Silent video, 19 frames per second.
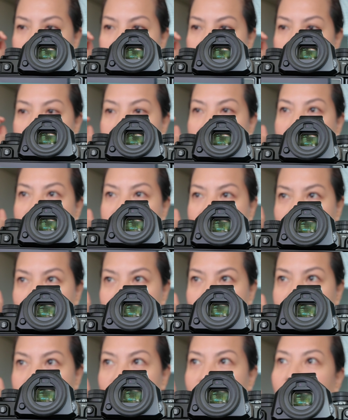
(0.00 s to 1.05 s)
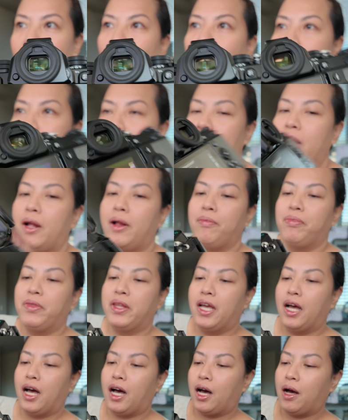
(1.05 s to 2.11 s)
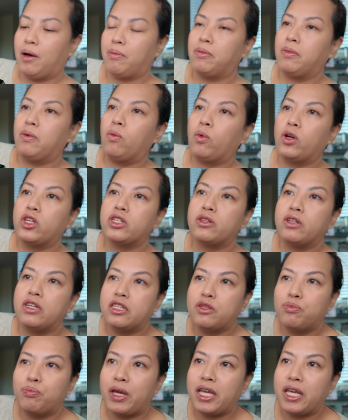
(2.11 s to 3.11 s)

but Fuji Chrome, which is